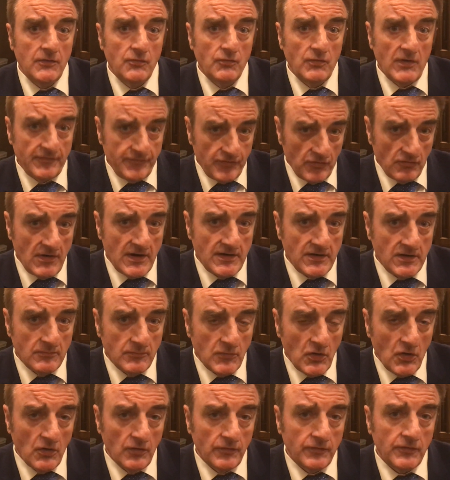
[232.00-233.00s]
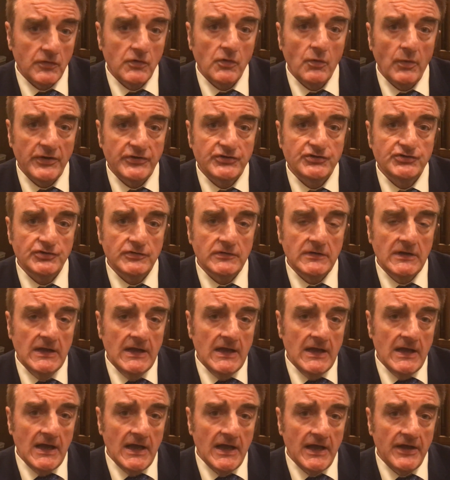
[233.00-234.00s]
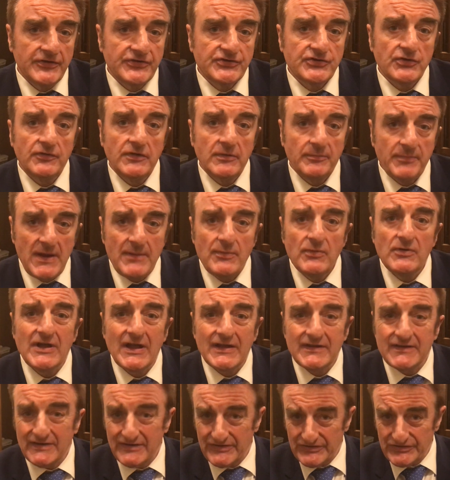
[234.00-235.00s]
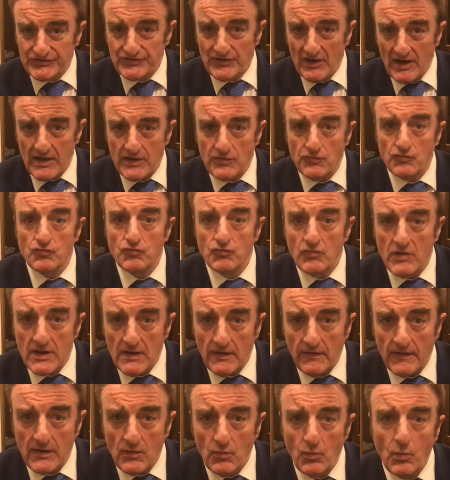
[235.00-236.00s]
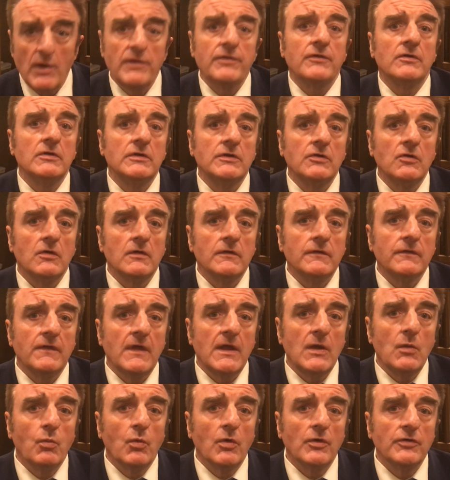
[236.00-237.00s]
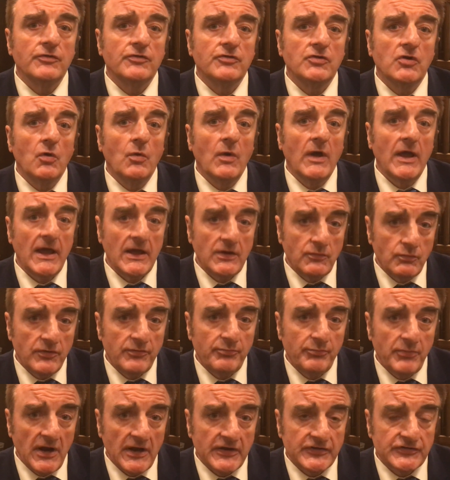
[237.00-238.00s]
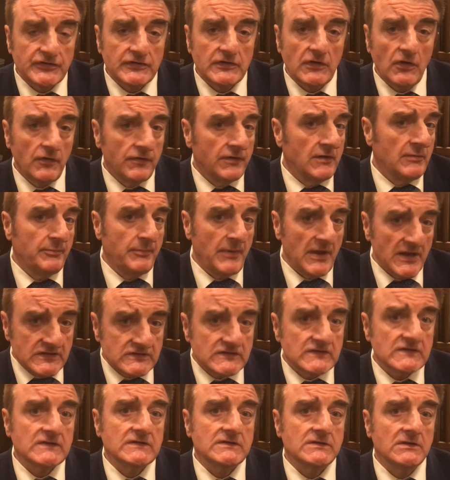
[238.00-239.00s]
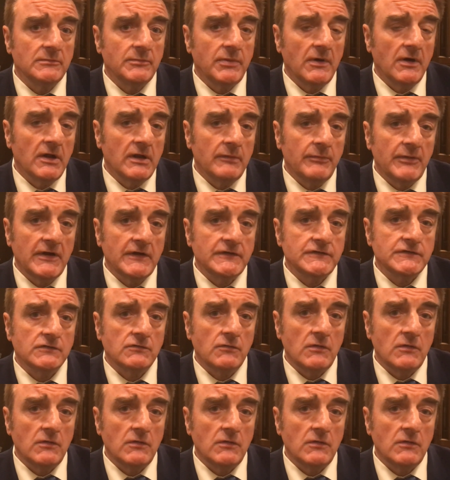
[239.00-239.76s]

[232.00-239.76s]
referendum on the question, so that people get to decide really whether or not they want to go ahead with Brexit on the basis that Parliament has